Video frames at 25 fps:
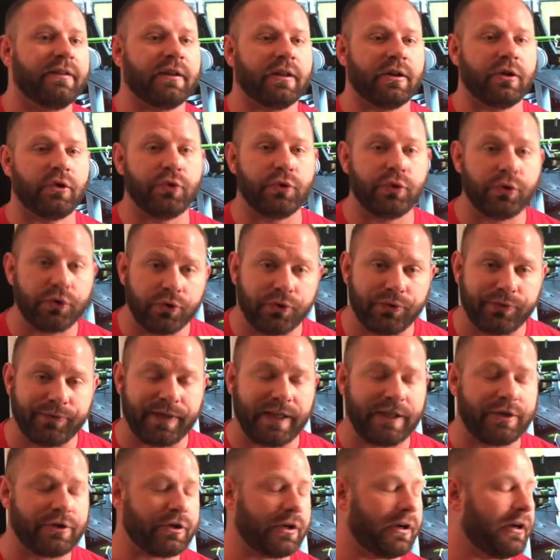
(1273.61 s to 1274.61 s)
the new
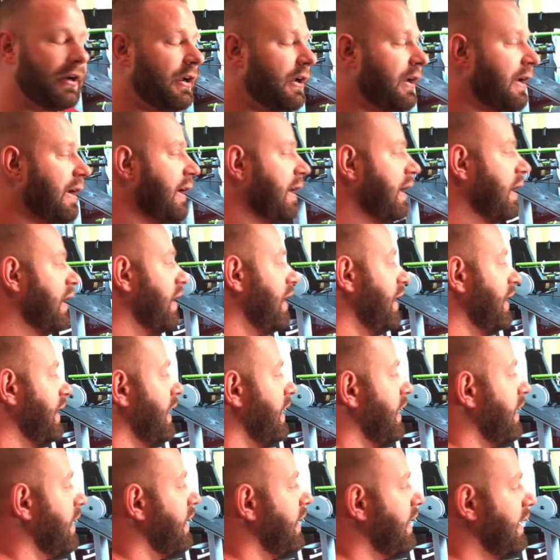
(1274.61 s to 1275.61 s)
feature on
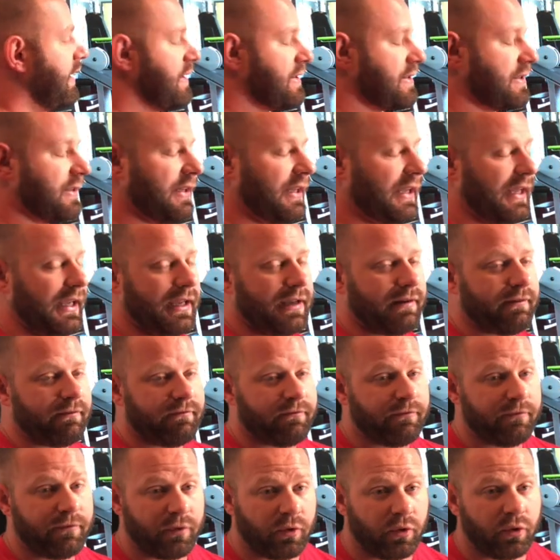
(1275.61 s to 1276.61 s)
here is the
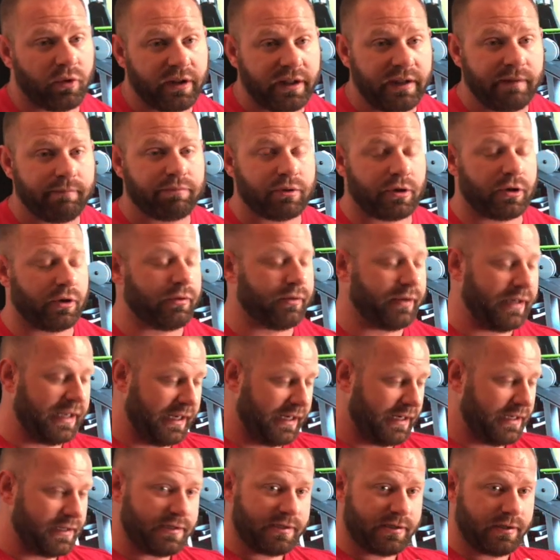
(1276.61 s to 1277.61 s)
fully
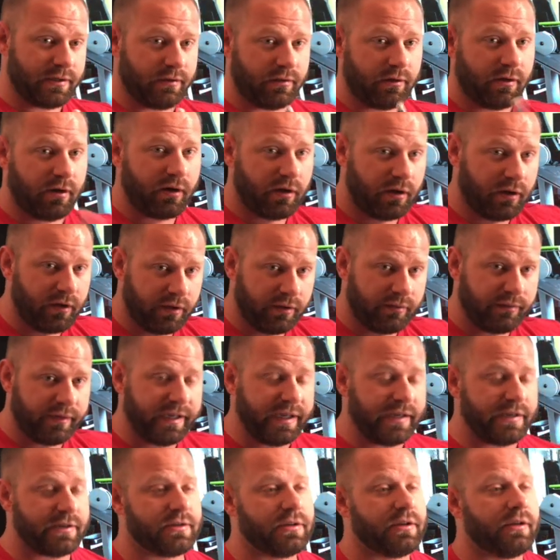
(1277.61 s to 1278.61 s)
pronated, so all the
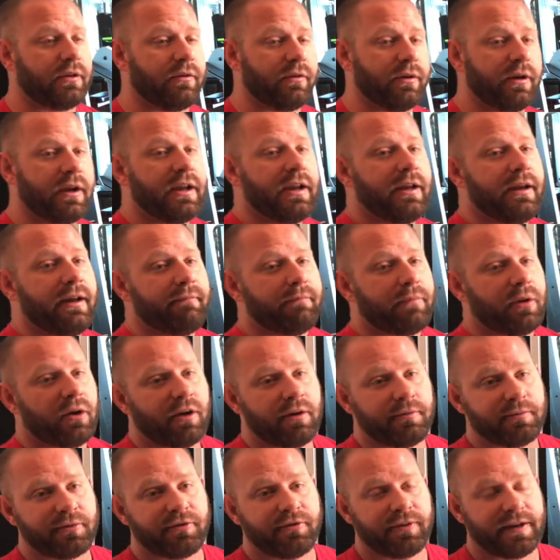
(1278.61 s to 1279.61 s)
way to
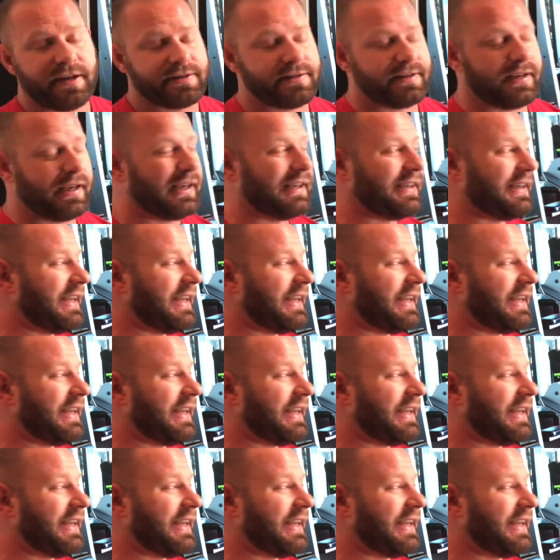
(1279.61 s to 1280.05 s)
palms facing